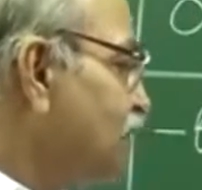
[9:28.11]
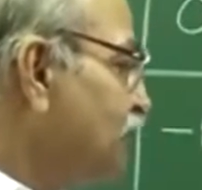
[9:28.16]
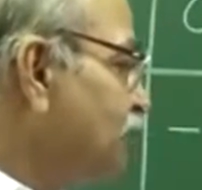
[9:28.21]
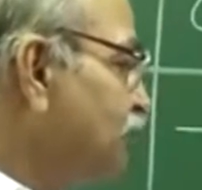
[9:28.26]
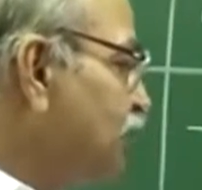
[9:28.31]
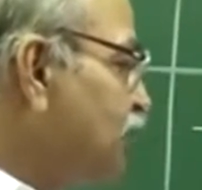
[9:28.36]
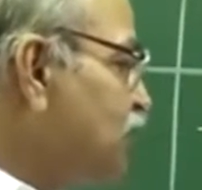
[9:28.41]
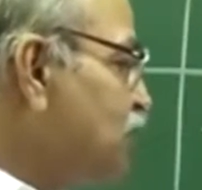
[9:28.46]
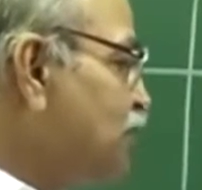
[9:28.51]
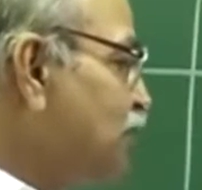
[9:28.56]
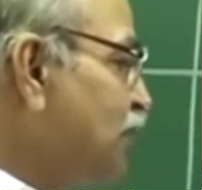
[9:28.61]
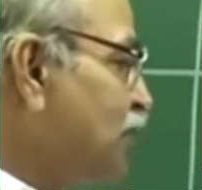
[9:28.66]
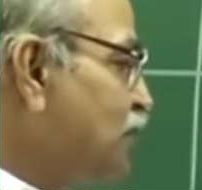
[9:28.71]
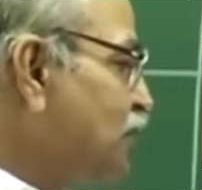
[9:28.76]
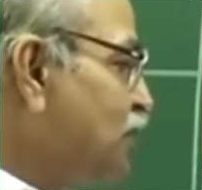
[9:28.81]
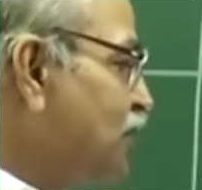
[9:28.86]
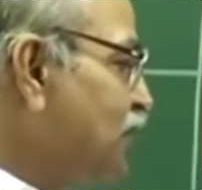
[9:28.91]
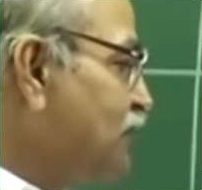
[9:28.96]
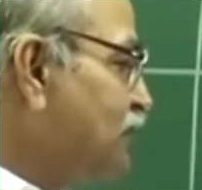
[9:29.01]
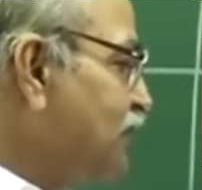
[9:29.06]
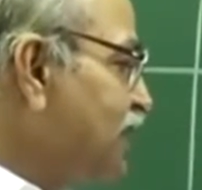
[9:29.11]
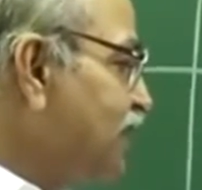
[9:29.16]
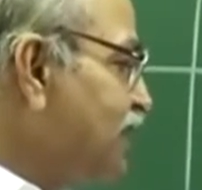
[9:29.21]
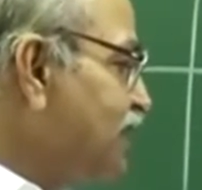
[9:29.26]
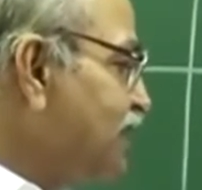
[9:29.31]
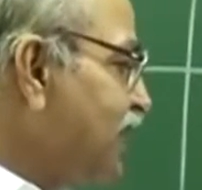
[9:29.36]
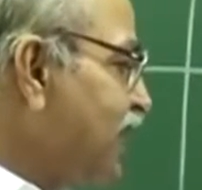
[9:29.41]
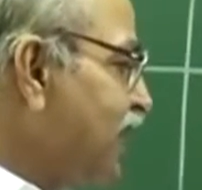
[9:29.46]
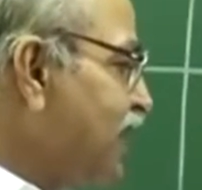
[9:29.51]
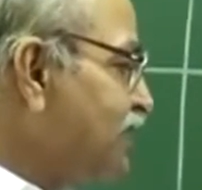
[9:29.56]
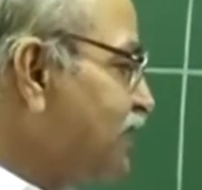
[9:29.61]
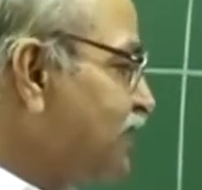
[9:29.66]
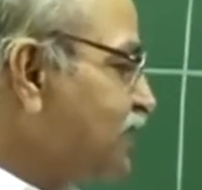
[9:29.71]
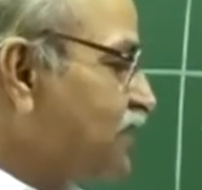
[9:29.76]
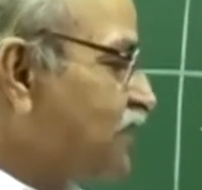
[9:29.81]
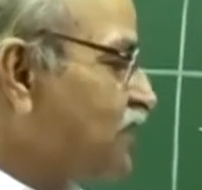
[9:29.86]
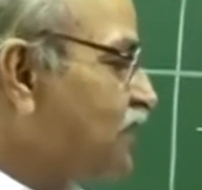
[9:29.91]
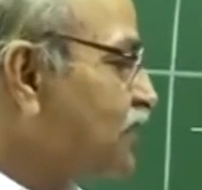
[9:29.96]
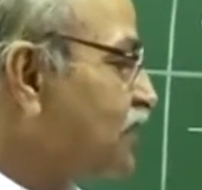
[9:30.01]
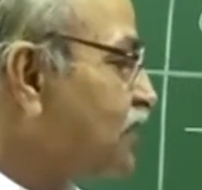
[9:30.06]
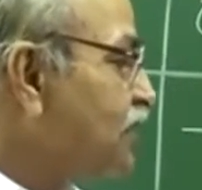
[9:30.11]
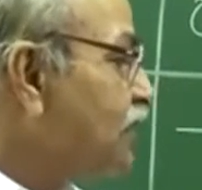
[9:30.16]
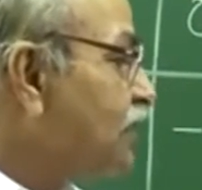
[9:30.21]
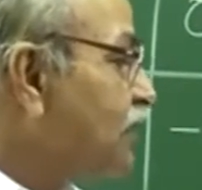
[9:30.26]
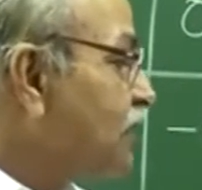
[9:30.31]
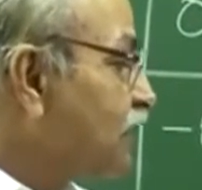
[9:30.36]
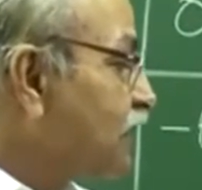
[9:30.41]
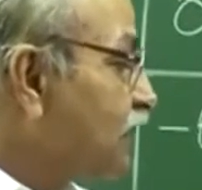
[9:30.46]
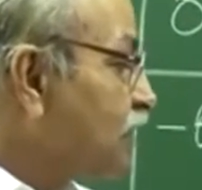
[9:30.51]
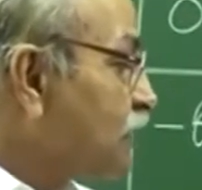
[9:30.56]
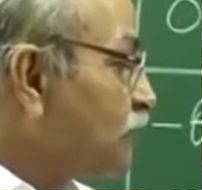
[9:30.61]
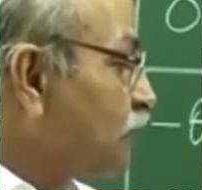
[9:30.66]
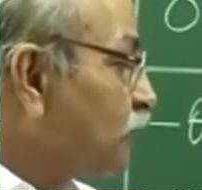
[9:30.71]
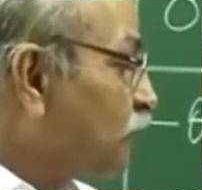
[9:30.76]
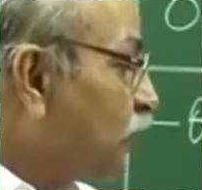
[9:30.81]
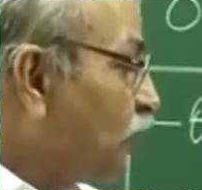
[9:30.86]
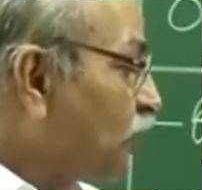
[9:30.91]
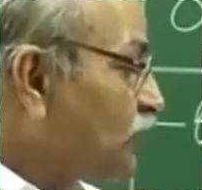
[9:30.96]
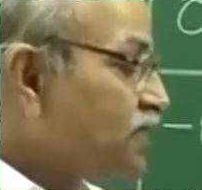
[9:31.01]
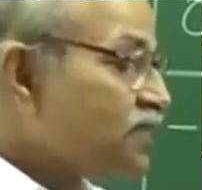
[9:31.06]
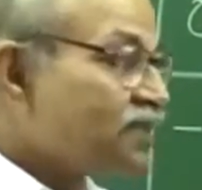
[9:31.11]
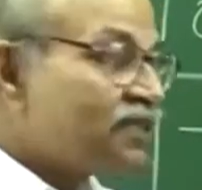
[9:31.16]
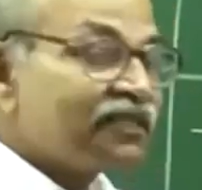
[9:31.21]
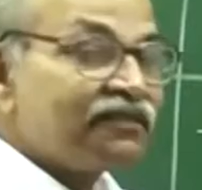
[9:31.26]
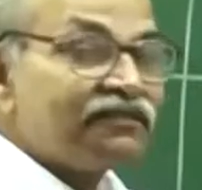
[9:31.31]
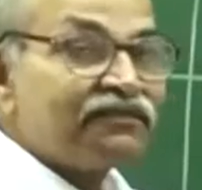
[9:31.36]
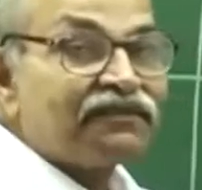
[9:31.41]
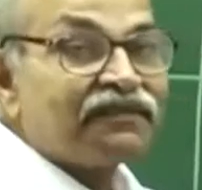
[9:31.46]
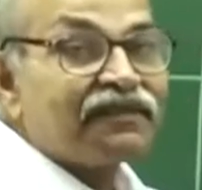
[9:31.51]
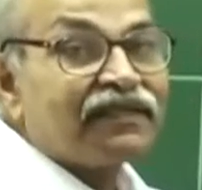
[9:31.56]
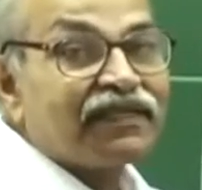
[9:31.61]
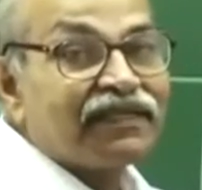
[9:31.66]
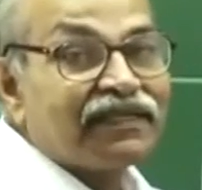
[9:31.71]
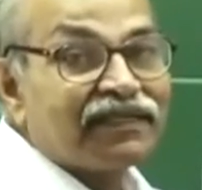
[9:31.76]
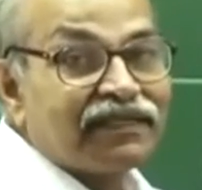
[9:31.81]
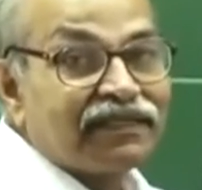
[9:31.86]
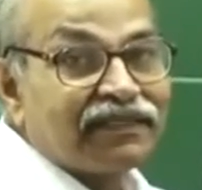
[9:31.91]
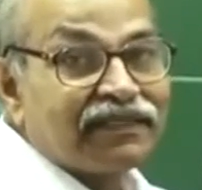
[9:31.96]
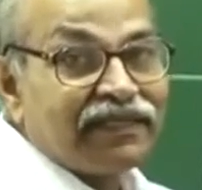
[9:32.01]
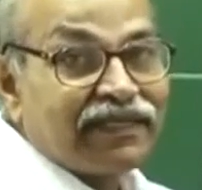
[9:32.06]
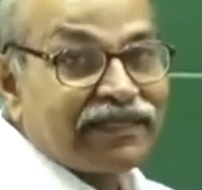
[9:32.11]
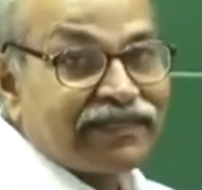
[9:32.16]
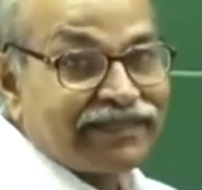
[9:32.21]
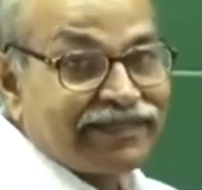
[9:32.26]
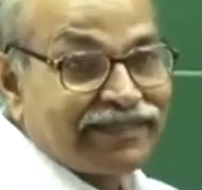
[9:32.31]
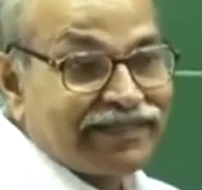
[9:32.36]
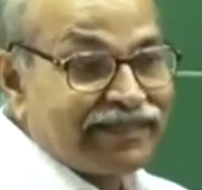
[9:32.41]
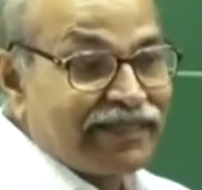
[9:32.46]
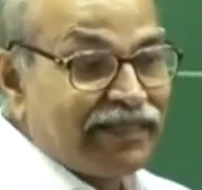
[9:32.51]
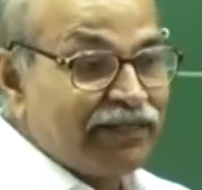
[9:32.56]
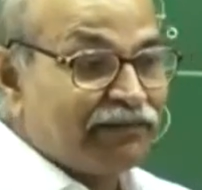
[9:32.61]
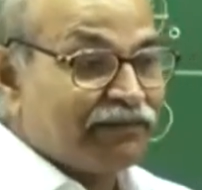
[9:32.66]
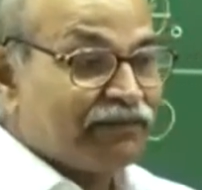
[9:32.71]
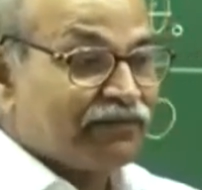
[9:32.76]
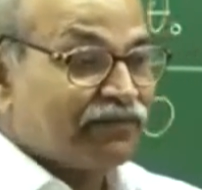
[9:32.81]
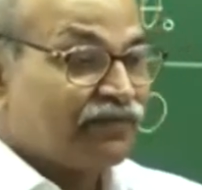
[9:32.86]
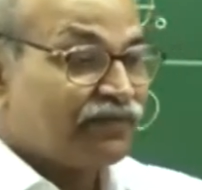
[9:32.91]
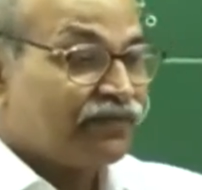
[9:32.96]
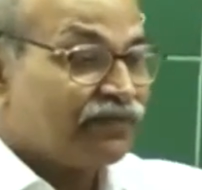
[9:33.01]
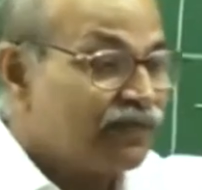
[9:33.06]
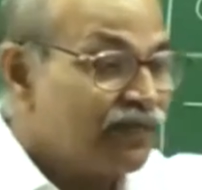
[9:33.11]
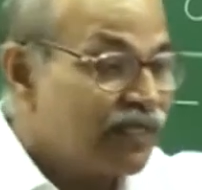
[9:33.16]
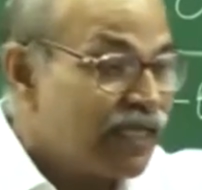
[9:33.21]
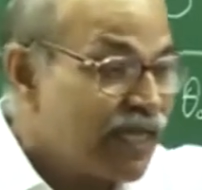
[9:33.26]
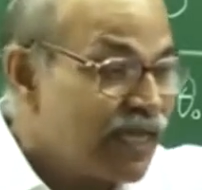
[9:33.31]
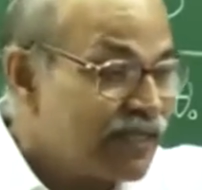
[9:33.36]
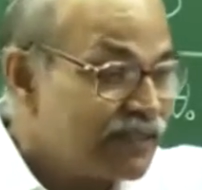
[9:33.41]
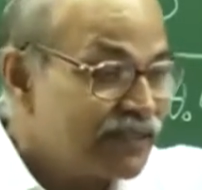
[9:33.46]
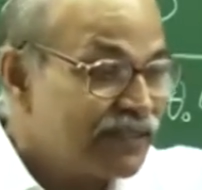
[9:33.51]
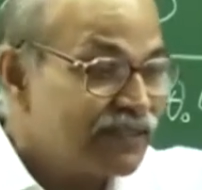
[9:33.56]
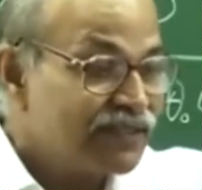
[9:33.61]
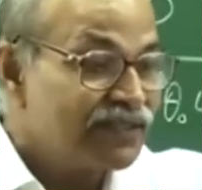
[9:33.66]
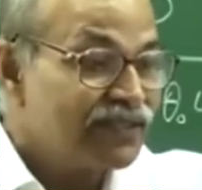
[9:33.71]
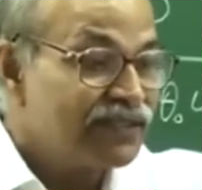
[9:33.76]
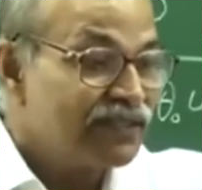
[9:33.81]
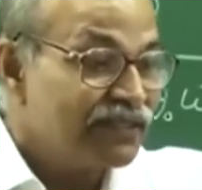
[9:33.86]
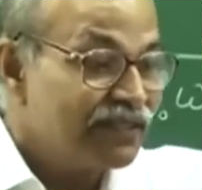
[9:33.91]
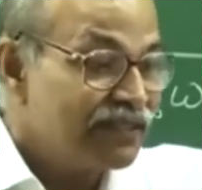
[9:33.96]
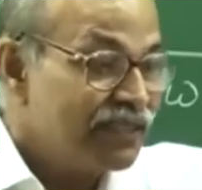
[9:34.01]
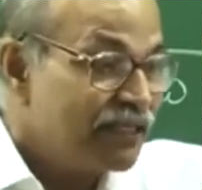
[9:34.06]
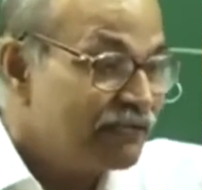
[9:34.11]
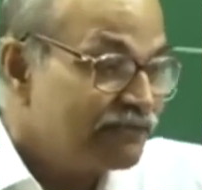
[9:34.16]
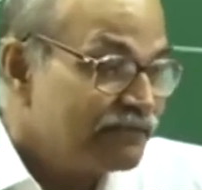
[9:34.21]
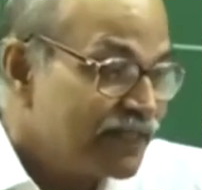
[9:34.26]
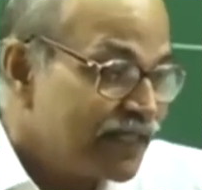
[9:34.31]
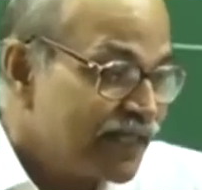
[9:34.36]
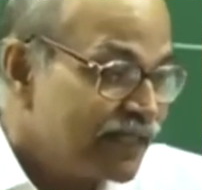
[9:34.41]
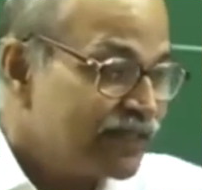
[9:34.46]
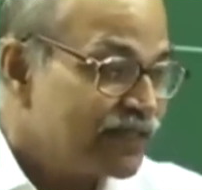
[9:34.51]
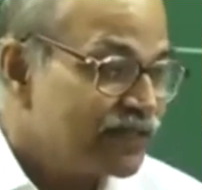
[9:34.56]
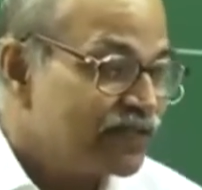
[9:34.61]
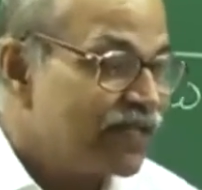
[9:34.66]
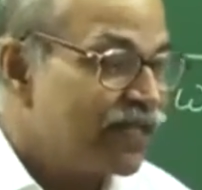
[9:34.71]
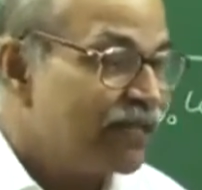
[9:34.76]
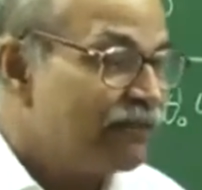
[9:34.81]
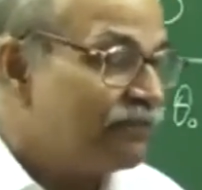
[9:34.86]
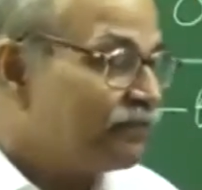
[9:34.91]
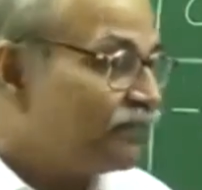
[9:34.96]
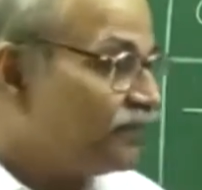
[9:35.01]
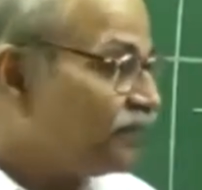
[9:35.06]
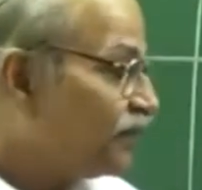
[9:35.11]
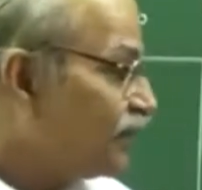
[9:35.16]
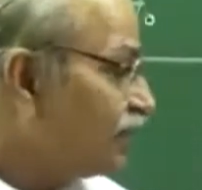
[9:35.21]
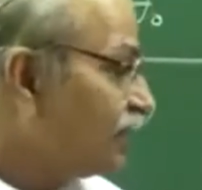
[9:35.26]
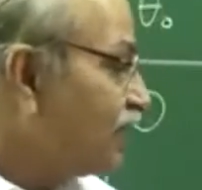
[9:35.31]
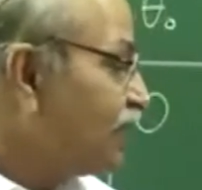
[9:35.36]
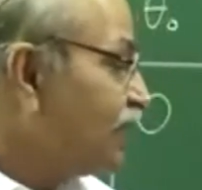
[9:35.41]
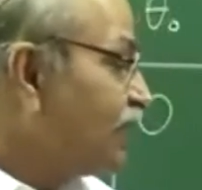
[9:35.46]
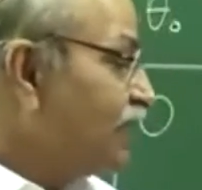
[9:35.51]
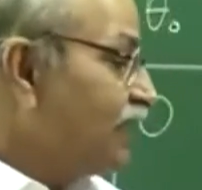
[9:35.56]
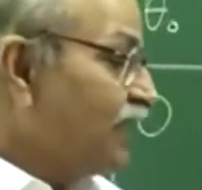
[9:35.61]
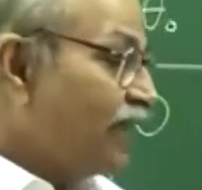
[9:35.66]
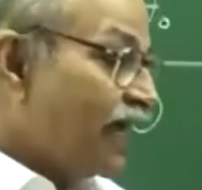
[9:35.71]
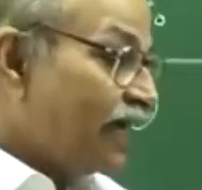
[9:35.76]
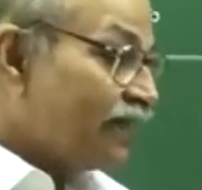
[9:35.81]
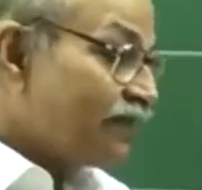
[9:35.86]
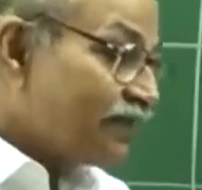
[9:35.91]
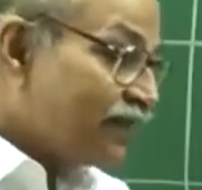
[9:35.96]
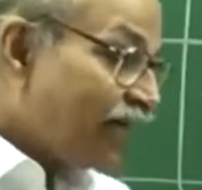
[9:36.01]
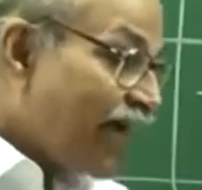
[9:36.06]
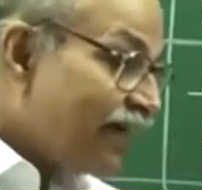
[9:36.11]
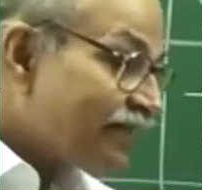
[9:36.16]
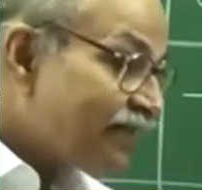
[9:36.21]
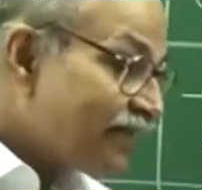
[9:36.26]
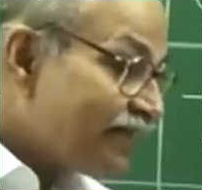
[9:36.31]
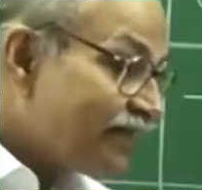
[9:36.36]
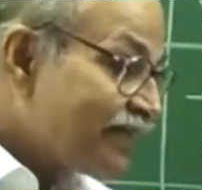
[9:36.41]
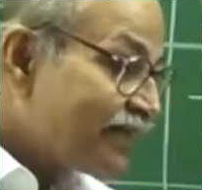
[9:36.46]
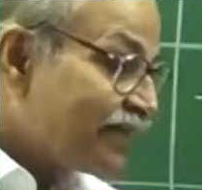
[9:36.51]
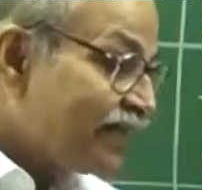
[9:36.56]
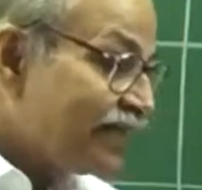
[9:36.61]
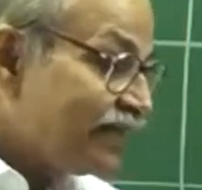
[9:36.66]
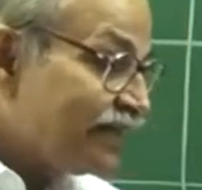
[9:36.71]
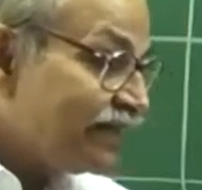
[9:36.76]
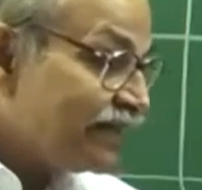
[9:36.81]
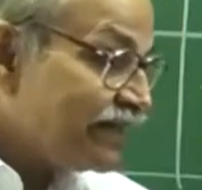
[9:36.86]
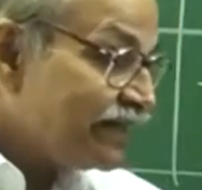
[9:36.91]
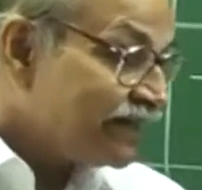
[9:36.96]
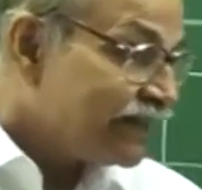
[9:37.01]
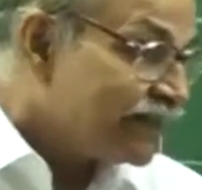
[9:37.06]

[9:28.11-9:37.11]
the first pendulum is at its positive extreme, at its left extreme. At that instant,